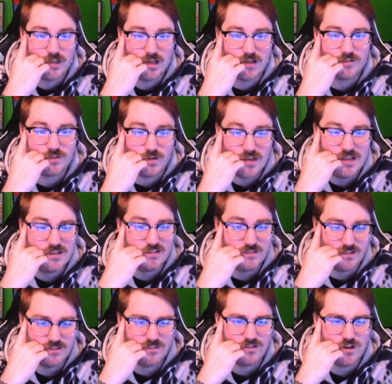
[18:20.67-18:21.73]
So he
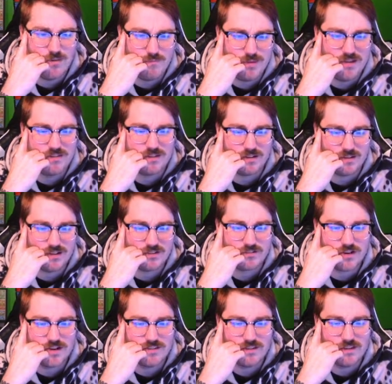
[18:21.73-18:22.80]
deserves to go in beats here. That's
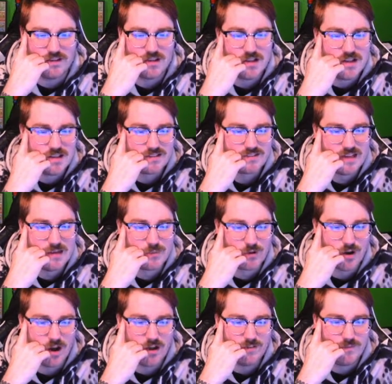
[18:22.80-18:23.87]
crazy.
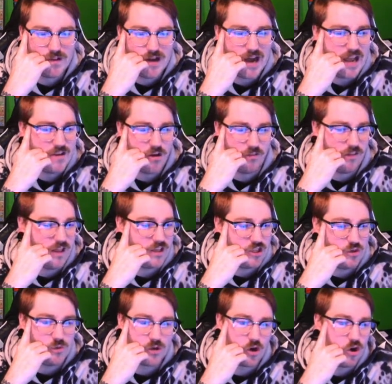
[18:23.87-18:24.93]
Samurott, I don't like
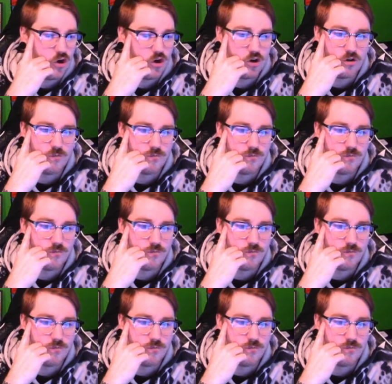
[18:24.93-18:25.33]
you at all.